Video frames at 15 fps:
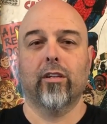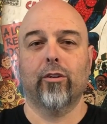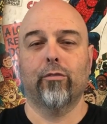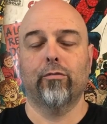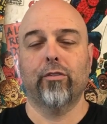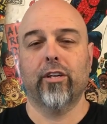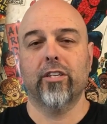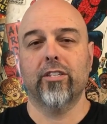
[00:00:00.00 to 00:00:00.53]

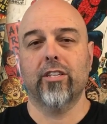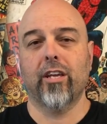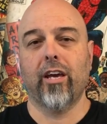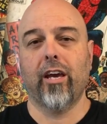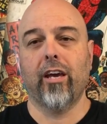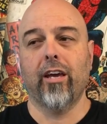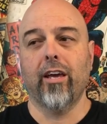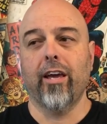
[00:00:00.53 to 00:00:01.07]
figures
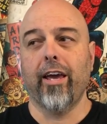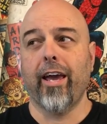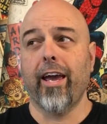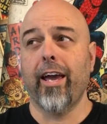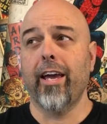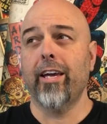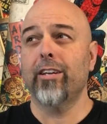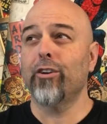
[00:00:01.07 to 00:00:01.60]
there.
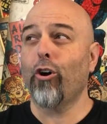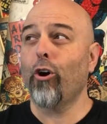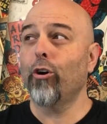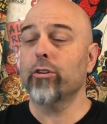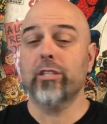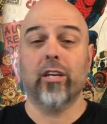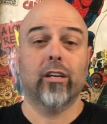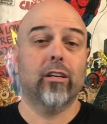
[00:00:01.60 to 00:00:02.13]
And I
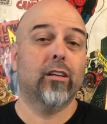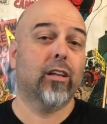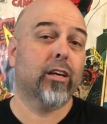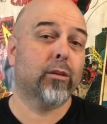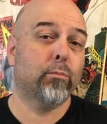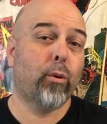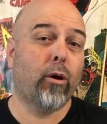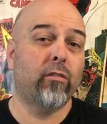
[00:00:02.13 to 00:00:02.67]
also
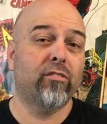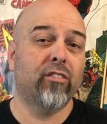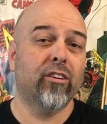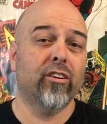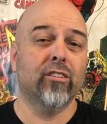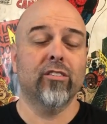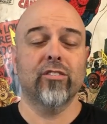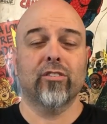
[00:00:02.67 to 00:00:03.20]
collect pop
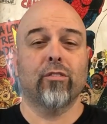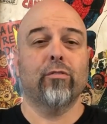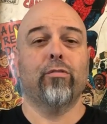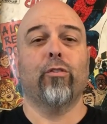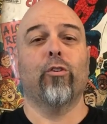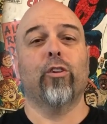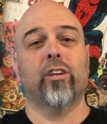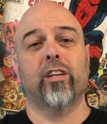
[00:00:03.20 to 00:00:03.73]
vinyls. I've
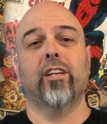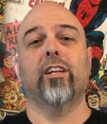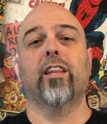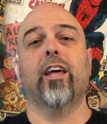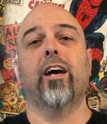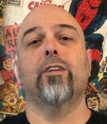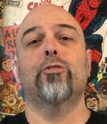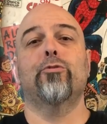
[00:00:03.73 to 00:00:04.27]
fallen into
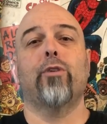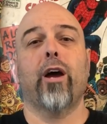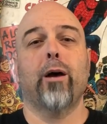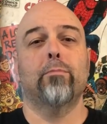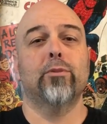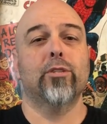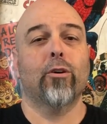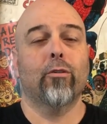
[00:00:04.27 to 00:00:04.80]
that
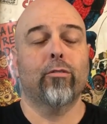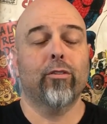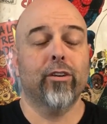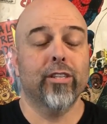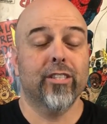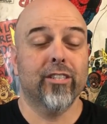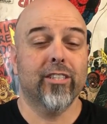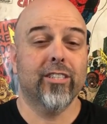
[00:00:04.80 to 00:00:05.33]
trap, so I've got a
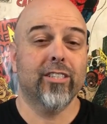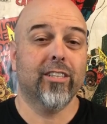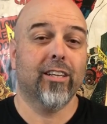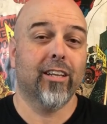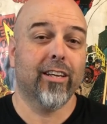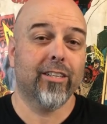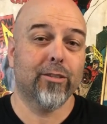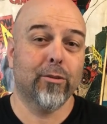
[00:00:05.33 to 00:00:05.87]
decent
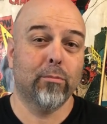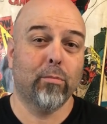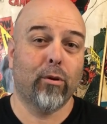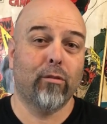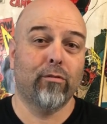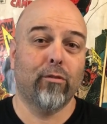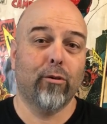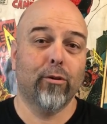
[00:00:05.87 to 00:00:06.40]
collection of
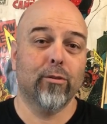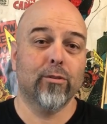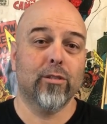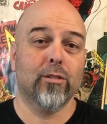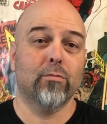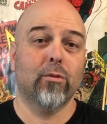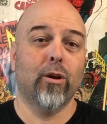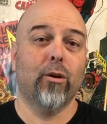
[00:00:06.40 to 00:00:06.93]
pop vinyls
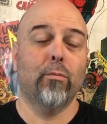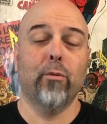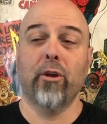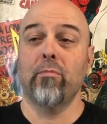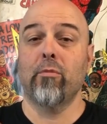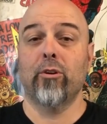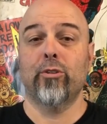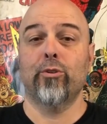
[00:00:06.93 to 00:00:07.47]
as well. Me
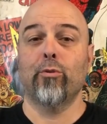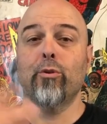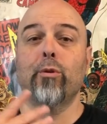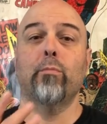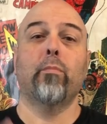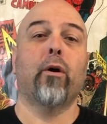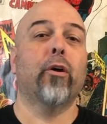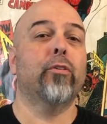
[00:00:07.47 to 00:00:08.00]
and my daughter
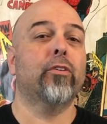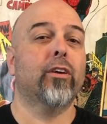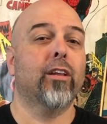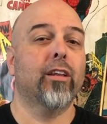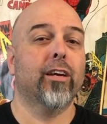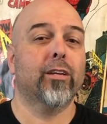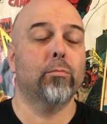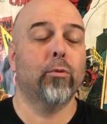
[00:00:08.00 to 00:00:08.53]
both
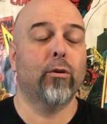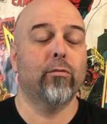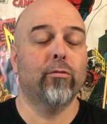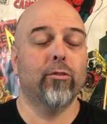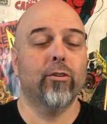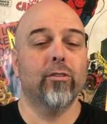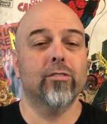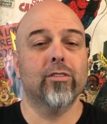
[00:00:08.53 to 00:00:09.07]
collect pop
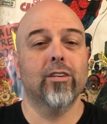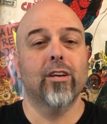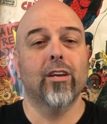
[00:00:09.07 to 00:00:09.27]
vinyls.